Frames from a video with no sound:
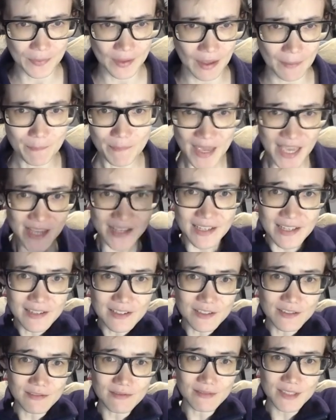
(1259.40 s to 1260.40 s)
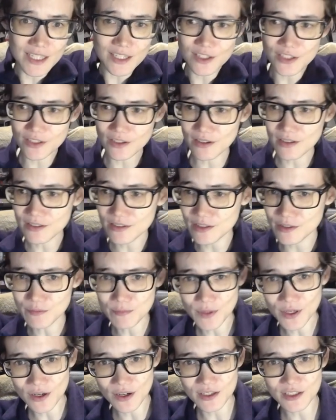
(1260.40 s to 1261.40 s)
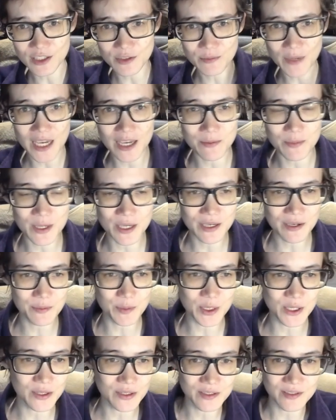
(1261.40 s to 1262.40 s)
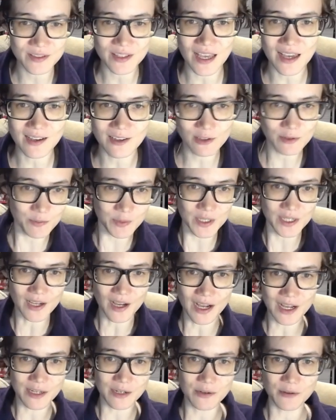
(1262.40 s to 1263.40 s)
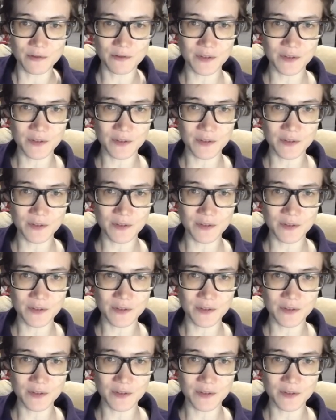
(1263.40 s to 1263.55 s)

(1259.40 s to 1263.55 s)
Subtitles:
Making t-shirts, merch, maybe, because that could be kind of